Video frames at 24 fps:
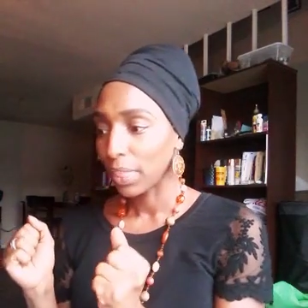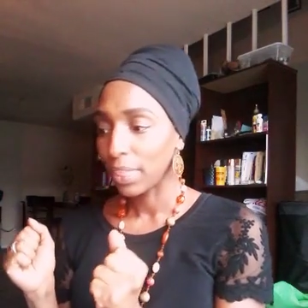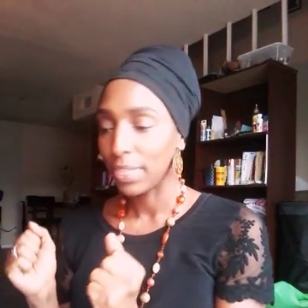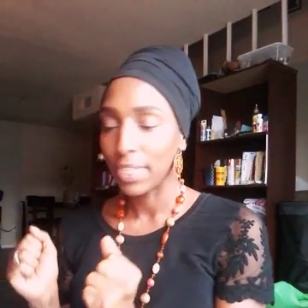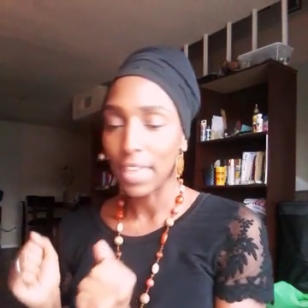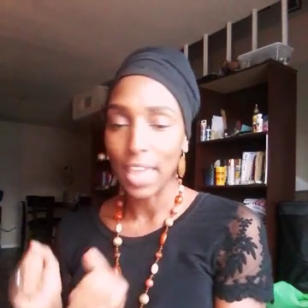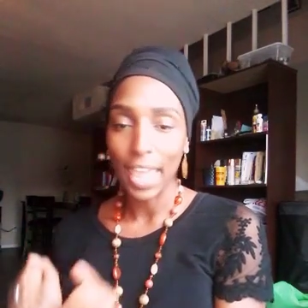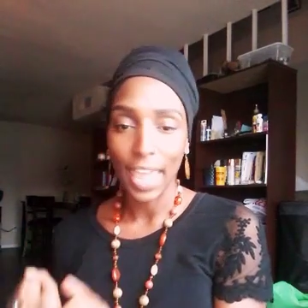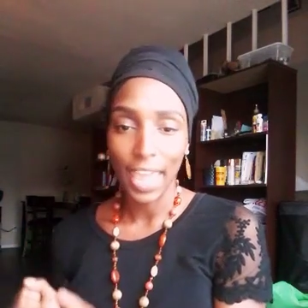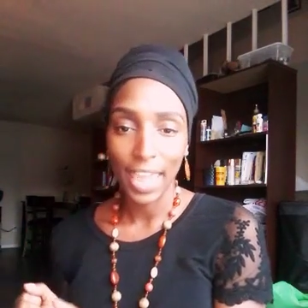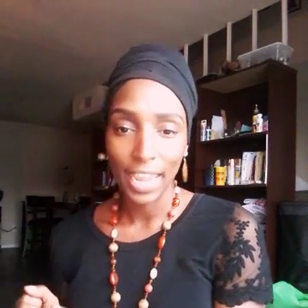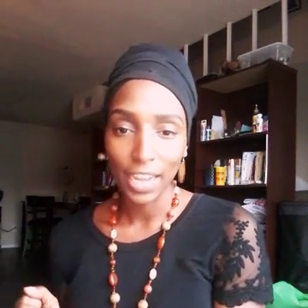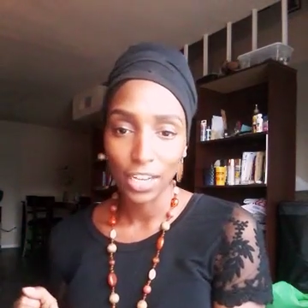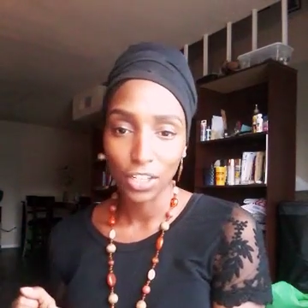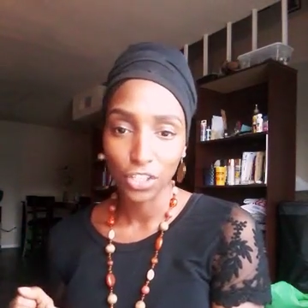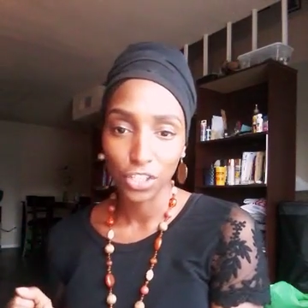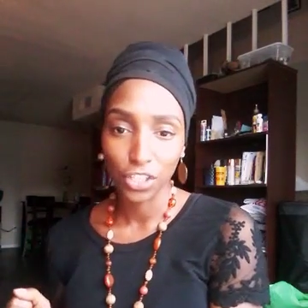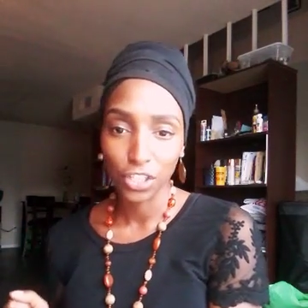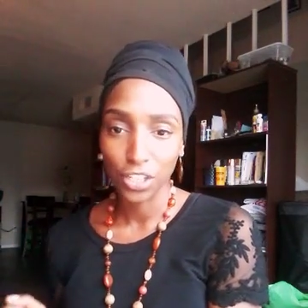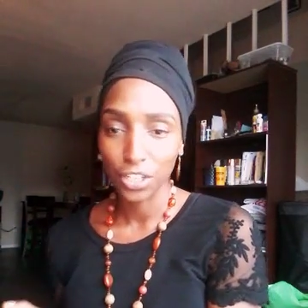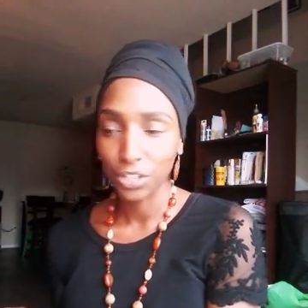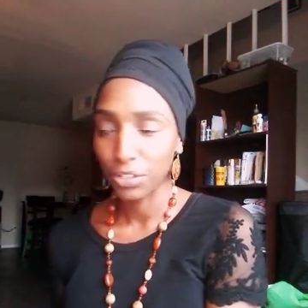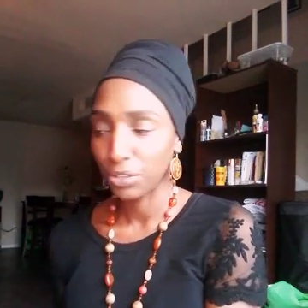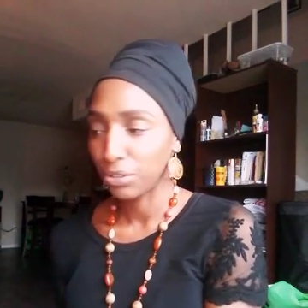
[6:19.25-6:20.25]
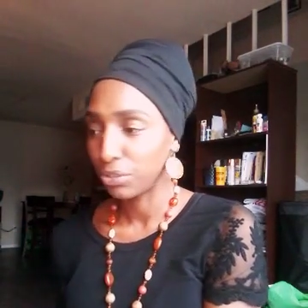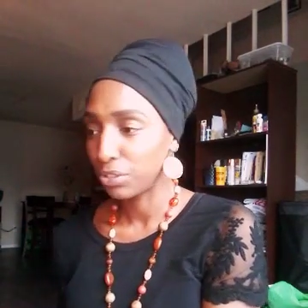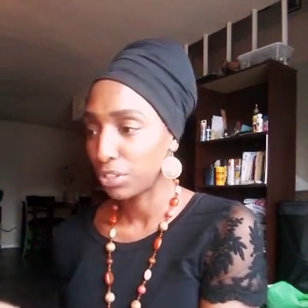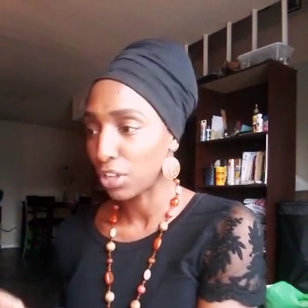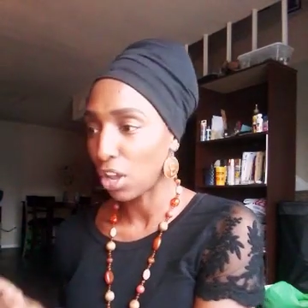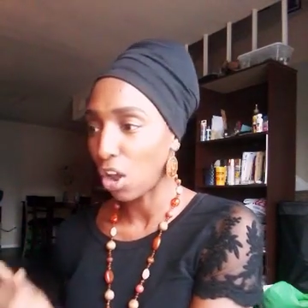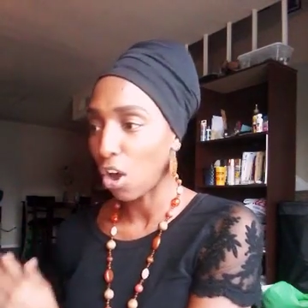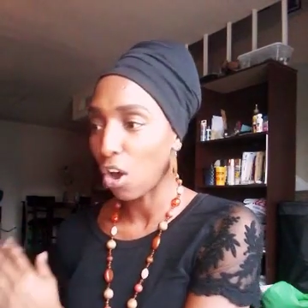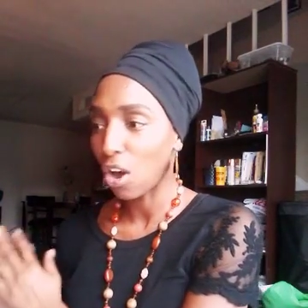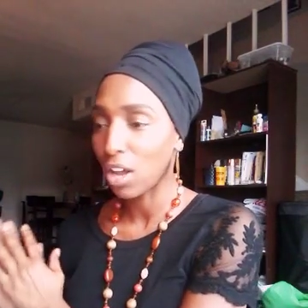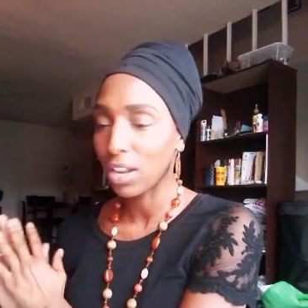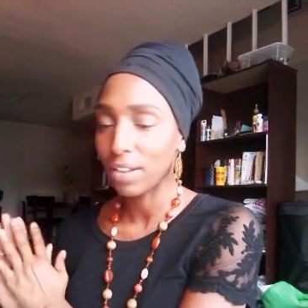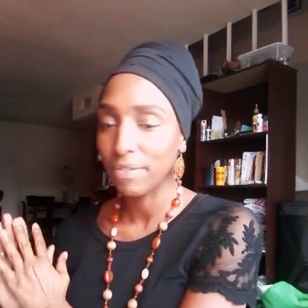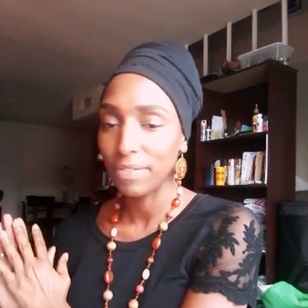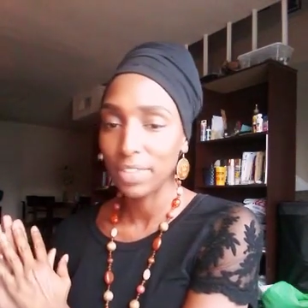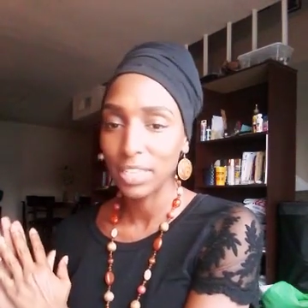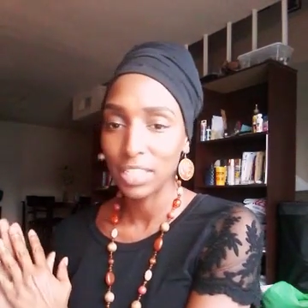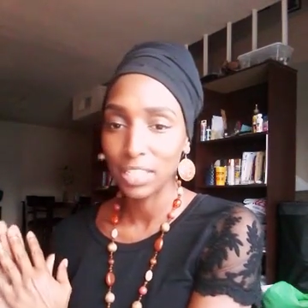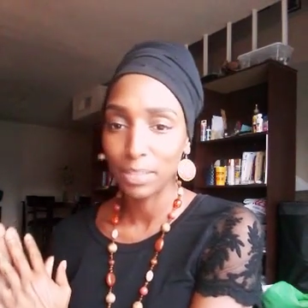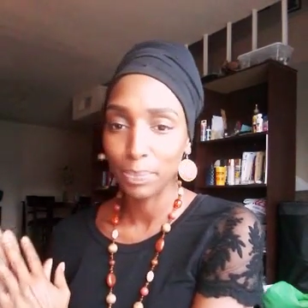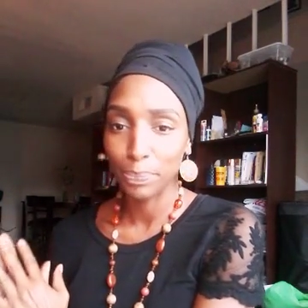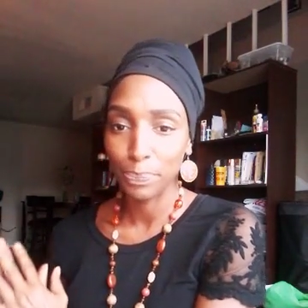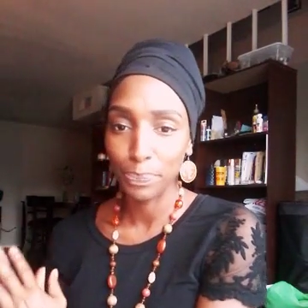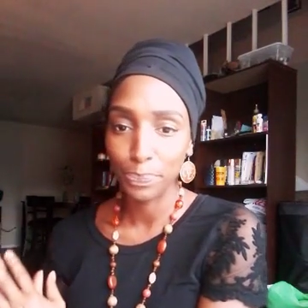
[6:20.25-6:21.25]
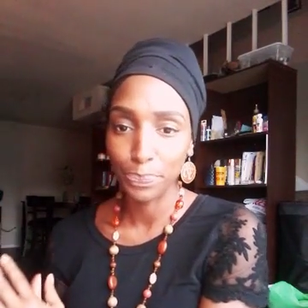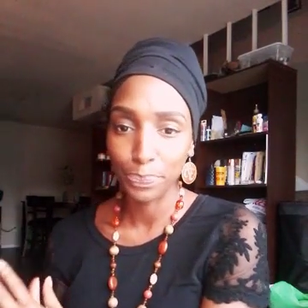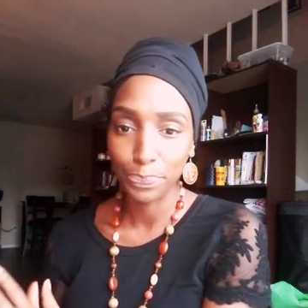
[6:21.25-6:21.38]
the angels, all of this